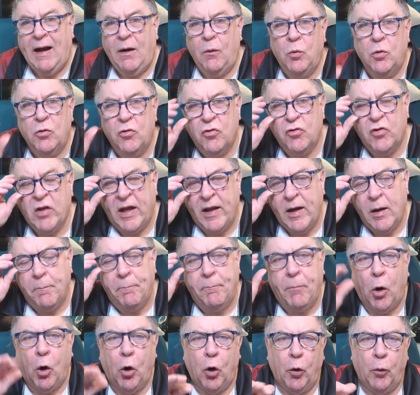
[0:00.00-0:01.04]
I would say the
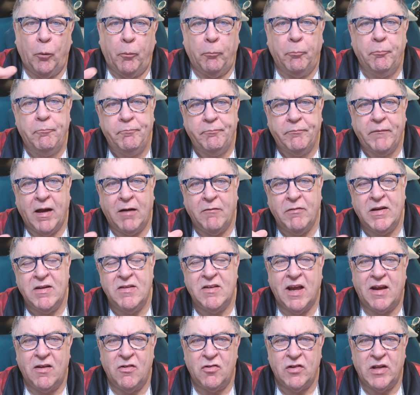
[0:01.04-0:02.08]
bottom,
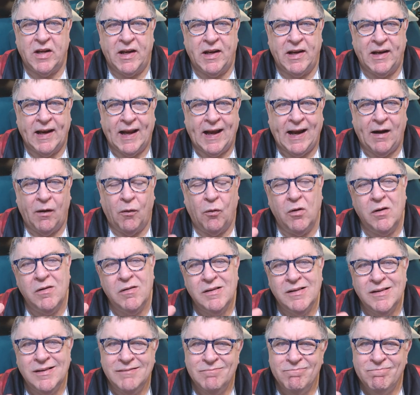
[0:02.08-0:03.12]
having tasted it now,
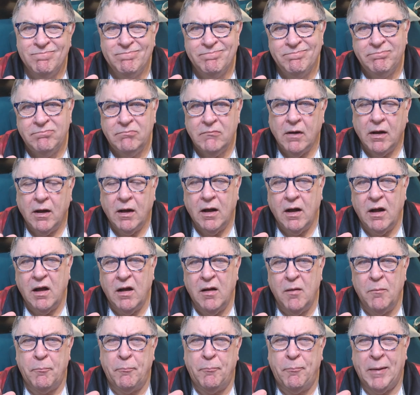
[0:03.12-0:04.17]

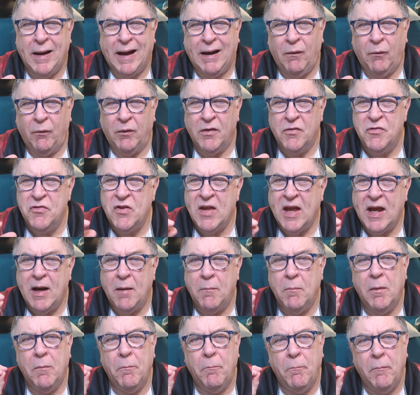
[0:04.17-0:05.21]
about the
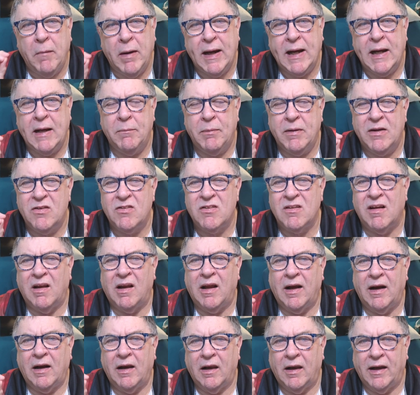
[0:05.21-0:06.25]
same, maybe
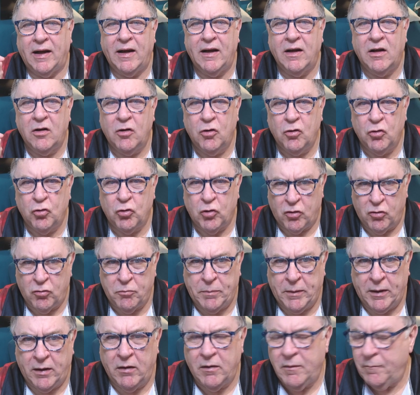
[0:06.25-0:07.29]
slightly
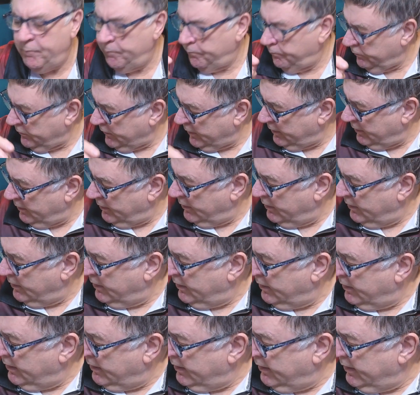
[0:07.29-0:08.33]
crispier
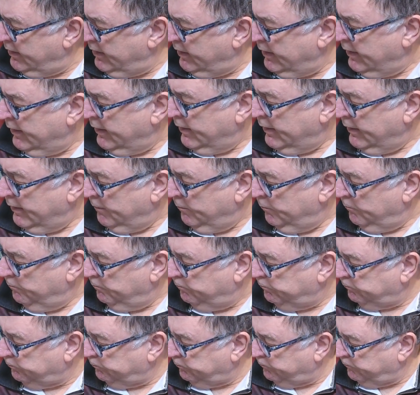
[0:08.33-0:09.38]

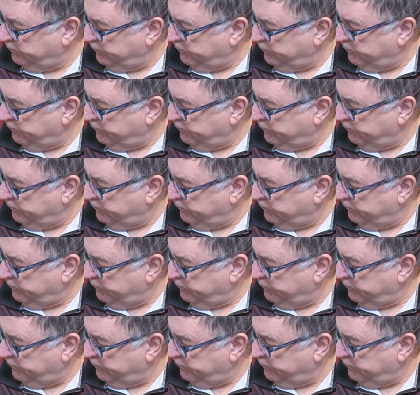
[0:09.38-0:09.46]
than